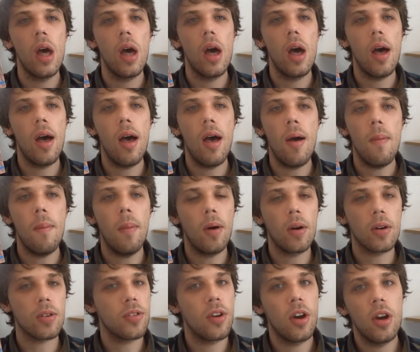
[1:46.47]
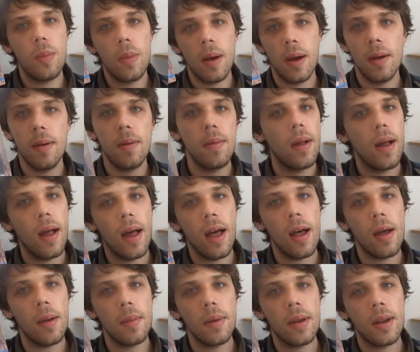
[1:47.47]
um, October,
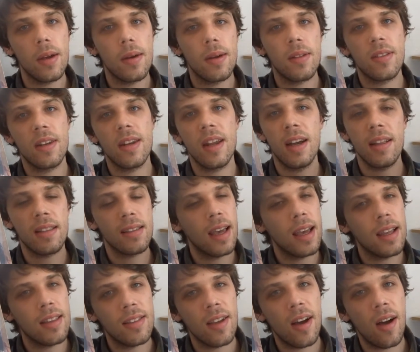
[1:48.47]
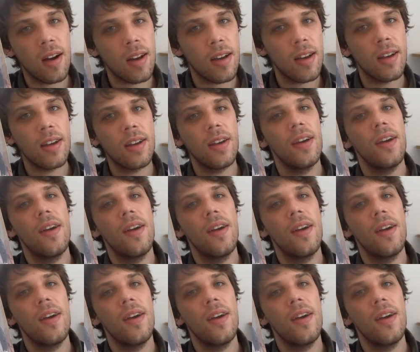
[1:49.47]
um, you know, as the night's getting darker